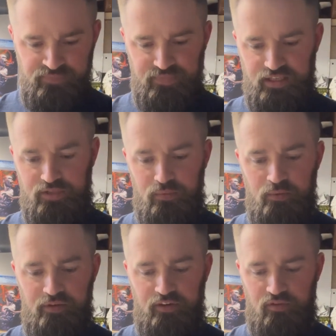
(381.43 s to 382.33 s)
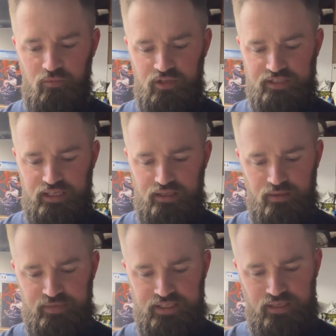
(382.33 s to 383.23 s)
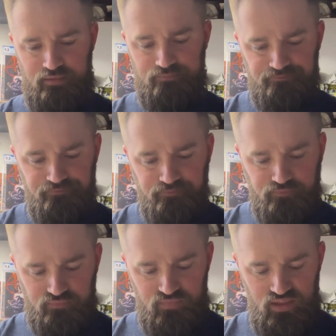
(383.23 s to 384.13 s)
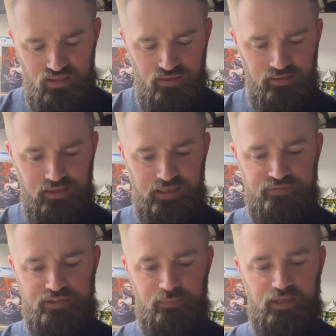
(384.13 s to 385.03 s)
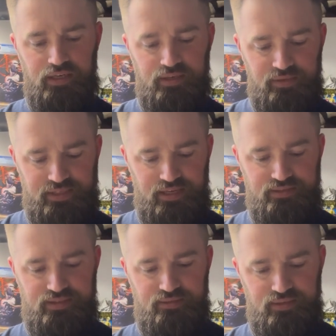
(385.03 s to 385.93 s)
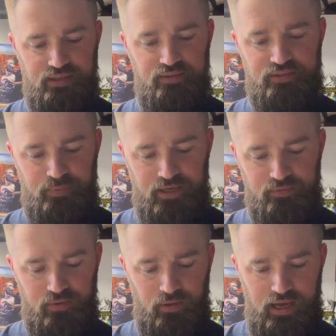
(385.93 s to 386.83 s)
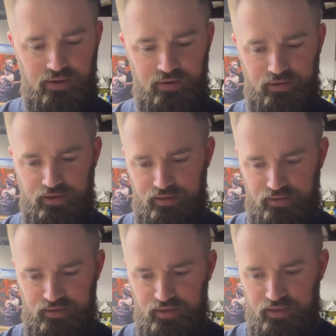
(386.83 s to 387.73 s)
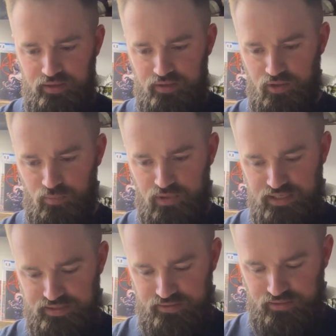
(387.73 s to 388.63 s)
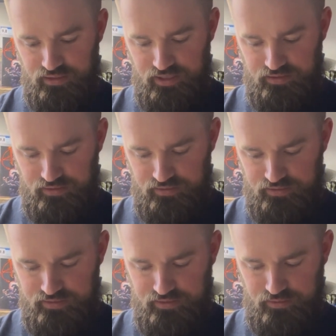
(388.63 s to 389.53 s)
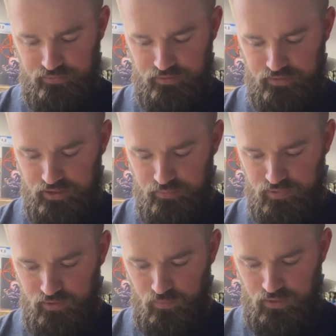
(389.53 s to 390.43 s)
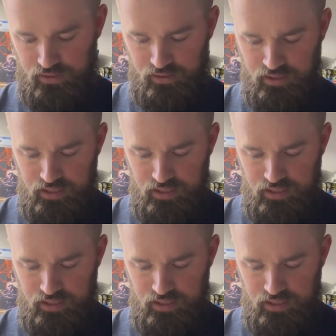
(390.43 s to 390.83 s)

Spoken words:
This is one of my favorite books that he let me take. If somebody knows how to get spine roll out and, you know, press and clean, I think that this thing would grade pretty well.